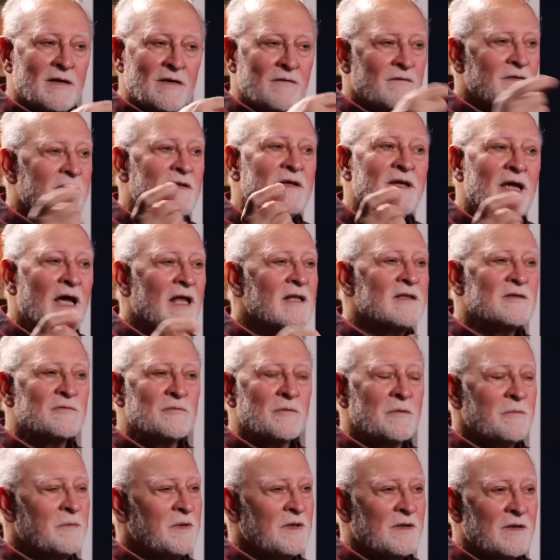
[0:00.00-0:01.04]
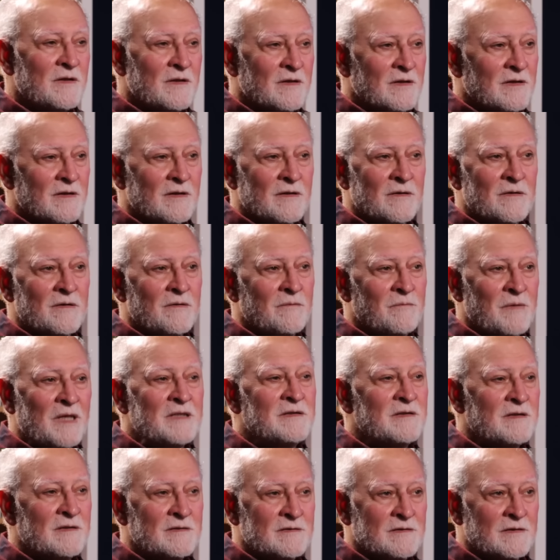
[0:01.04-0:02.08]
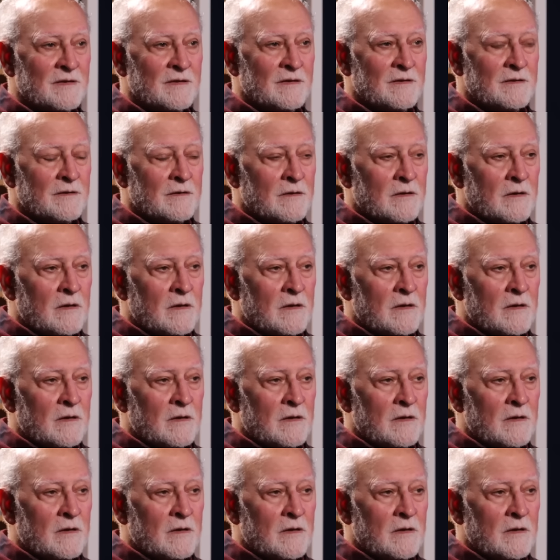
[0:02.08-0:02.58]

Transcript: everything else will be made easy.